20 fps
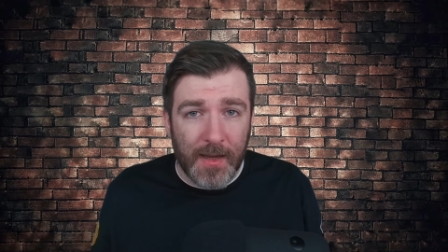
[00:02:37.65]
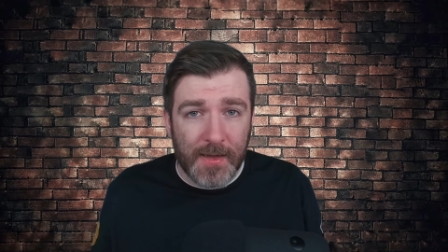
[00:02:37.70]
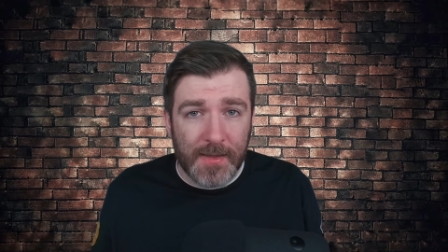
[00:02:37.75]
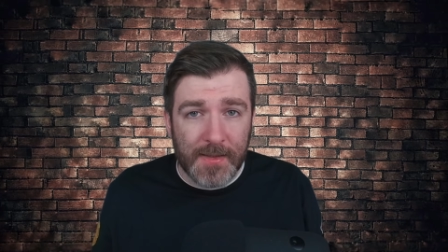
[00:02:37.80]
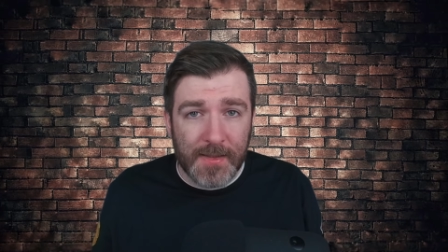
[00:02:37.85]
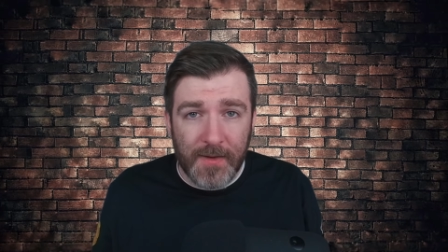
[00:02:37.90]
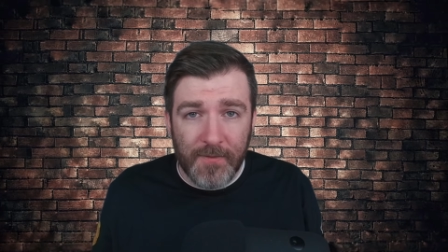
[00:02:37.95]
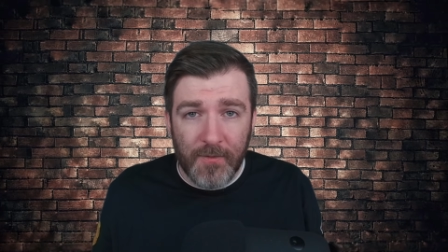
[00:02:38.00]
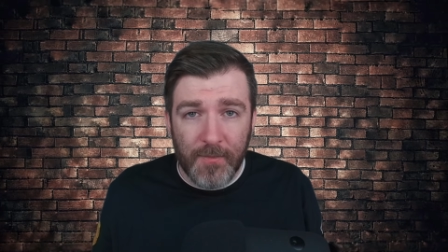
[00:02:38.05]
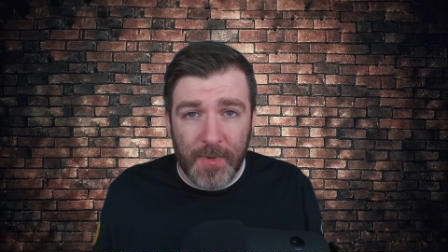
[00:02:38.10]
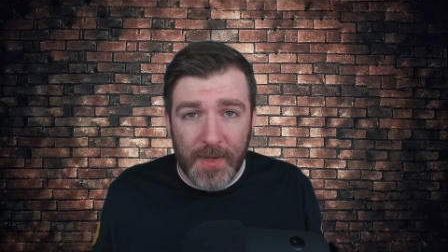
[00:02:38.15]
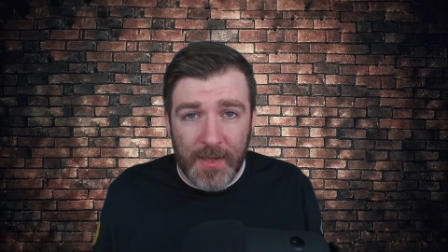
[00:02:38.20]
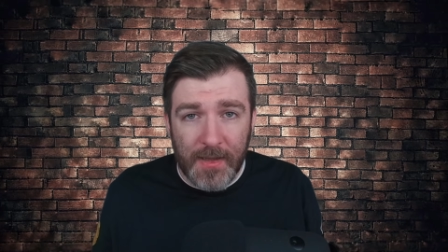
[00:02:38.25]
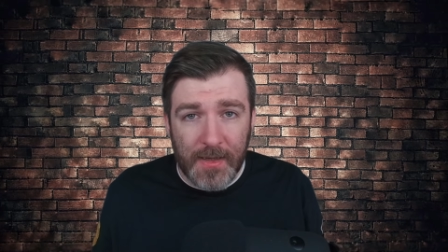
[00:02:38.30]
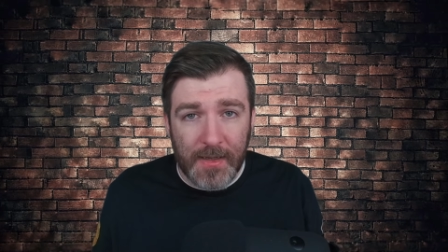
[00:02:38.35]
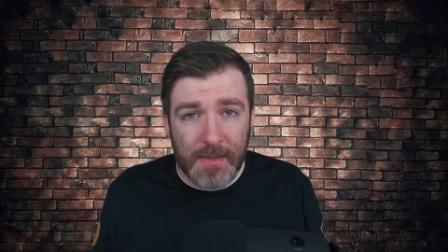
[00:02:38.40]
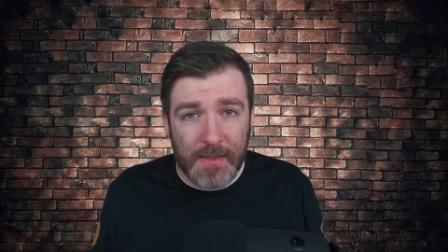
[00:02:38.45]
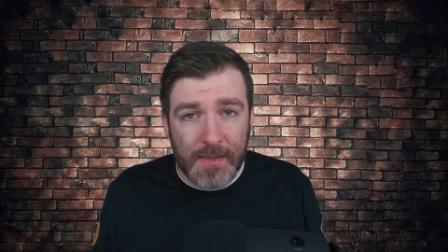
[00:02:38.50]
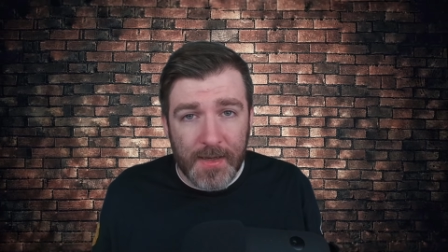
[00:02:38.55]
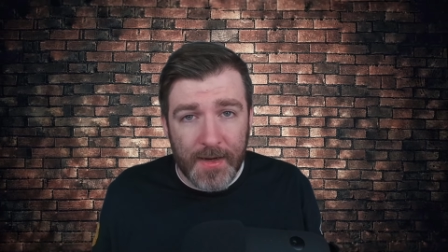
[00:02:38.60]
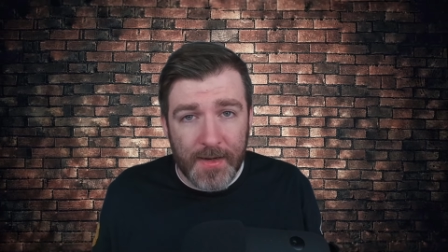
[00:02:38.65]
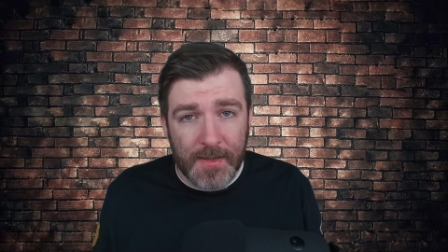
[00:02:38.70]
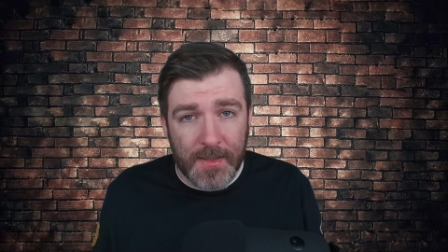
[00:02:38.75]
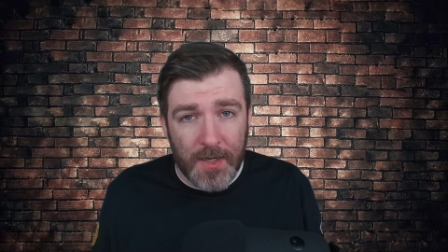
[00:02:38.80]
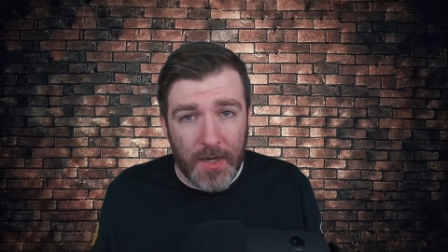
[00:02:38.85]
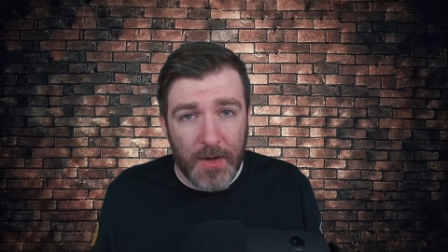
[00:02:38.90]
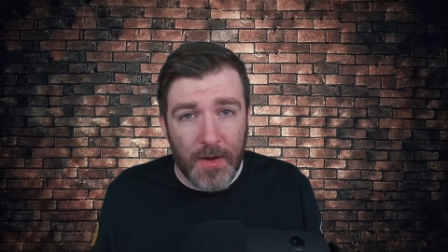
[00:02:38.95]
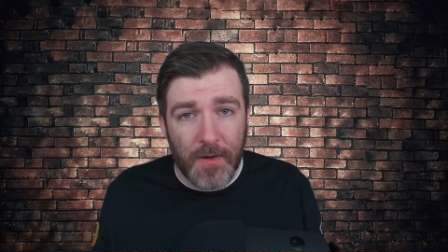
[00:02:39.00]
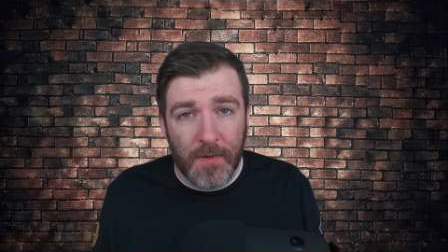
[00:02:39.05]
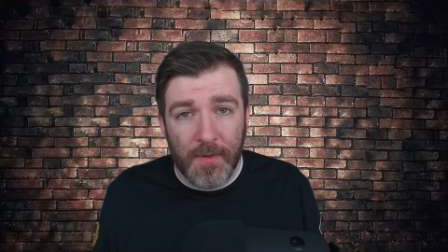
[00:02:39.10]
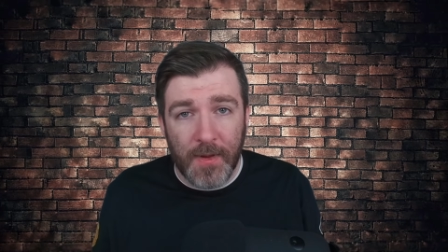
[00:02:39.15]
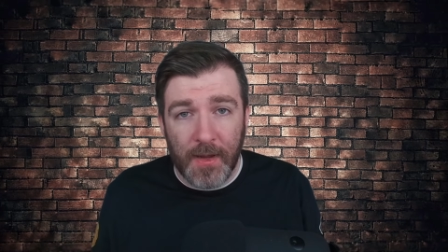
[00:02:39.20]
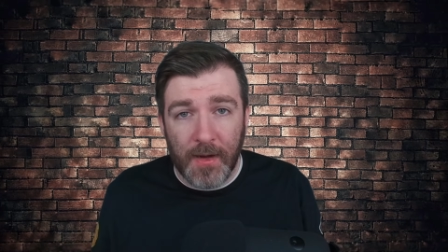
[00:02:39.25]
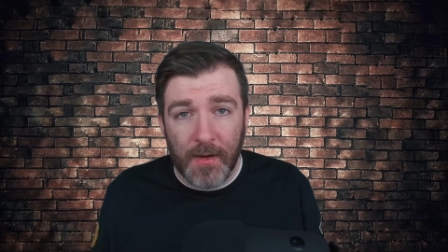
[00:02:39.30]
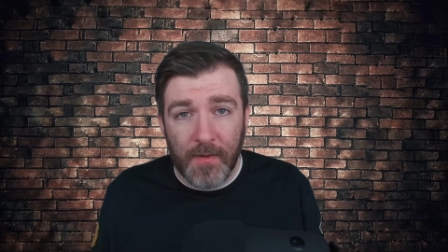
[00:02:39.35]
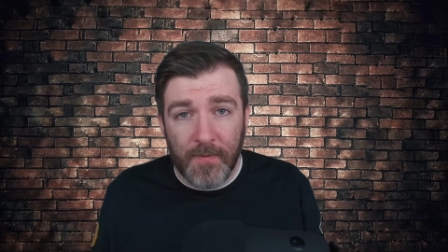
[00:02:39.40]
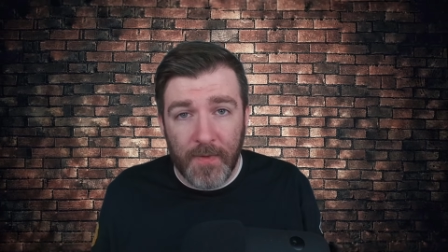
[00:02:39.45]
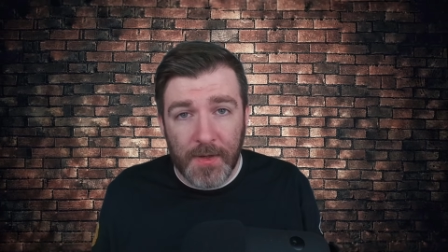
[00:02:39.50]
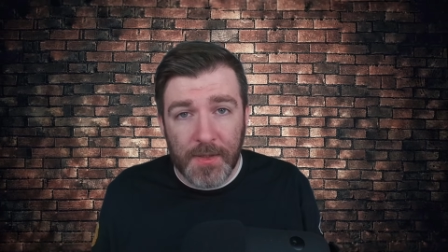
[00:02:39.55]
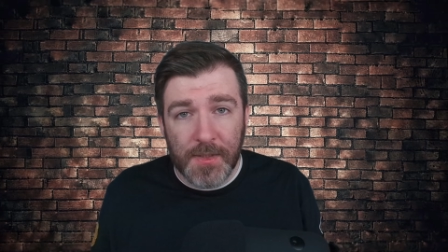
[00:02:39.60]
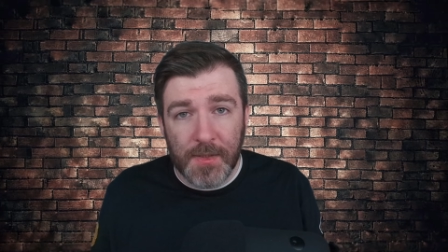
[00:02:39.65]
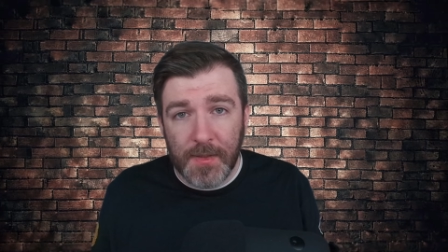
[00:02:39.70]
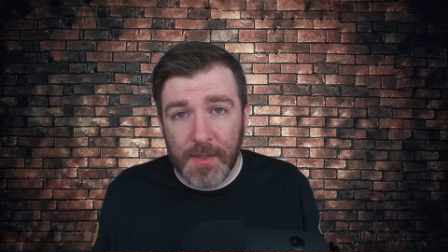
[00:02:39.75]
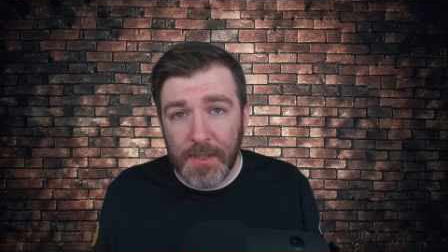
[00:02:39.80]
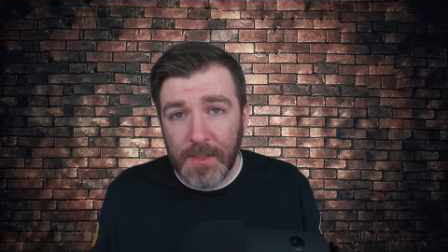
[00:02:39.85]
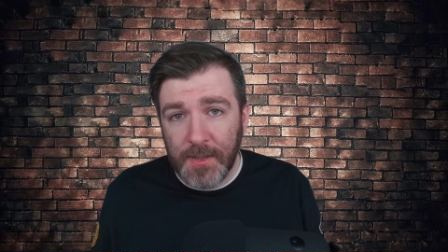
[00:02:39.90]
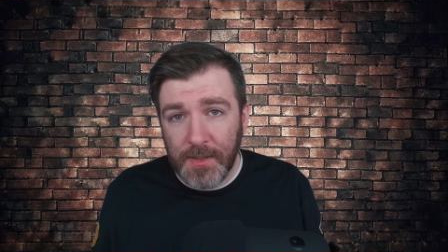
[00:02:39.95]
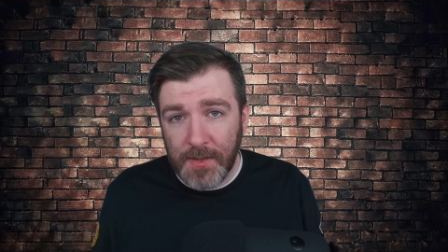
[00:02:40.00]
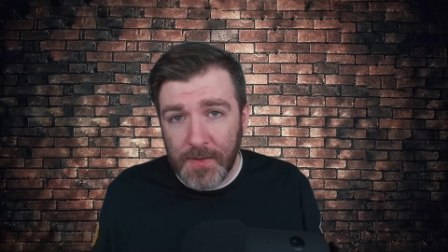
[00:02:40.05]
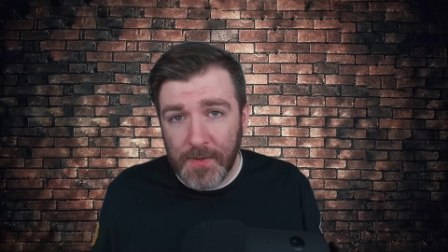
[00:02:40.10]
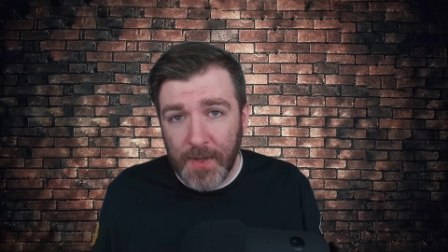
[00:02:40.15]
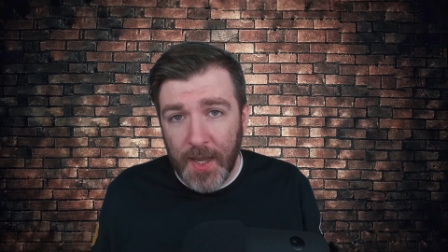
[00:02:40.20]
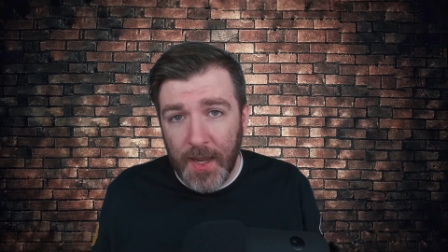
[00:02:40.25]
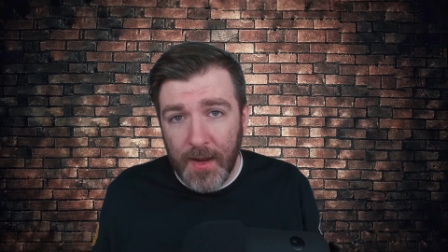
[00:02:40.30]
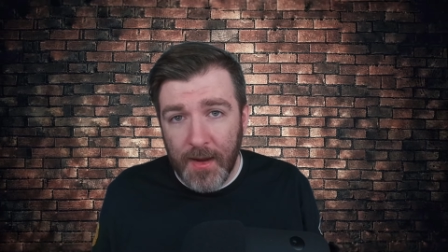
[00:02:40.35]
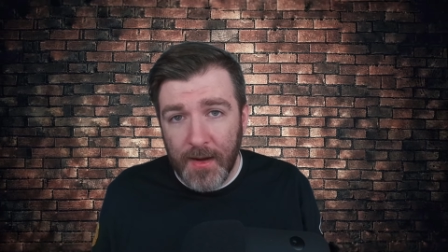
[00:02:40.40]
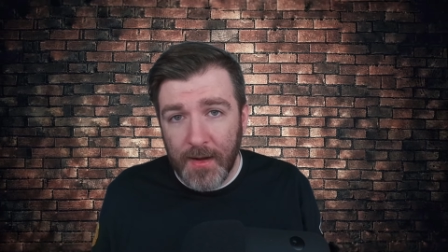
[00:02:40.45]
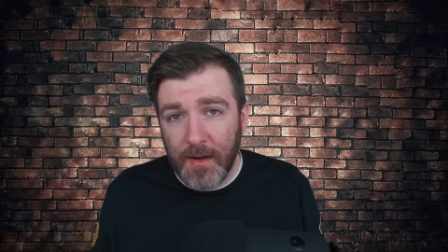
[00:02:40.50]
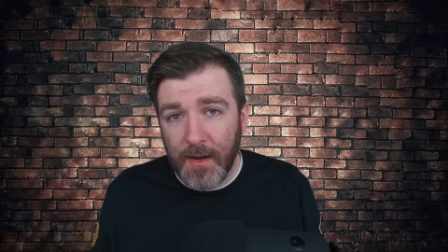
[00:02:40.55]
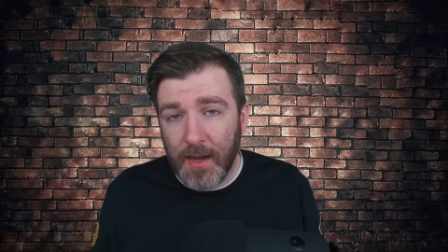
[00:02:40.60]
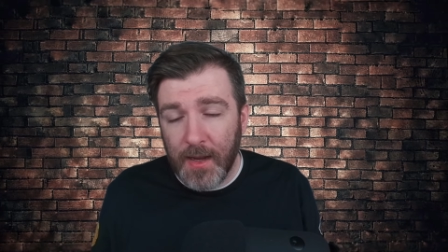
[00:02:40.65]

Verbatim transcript: has given me the insight to know that eventually you can,